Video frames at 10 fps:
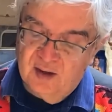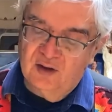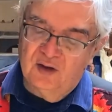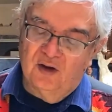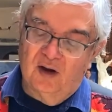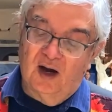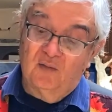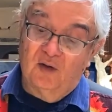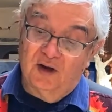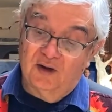
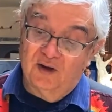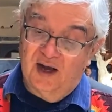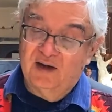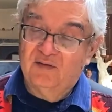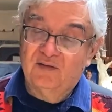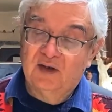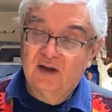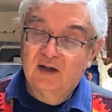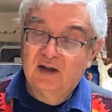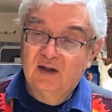artwork, you're kind of
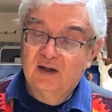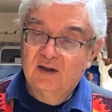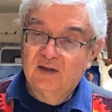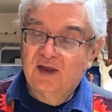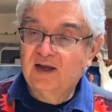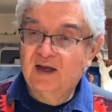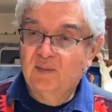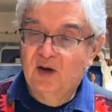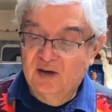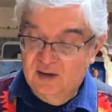thinking
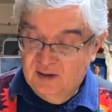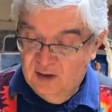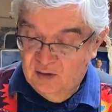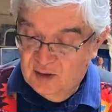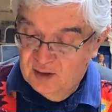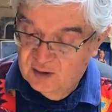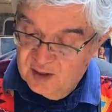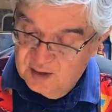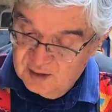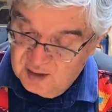about it. You're kind
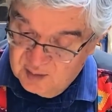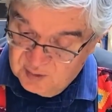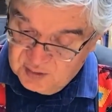of thinking about the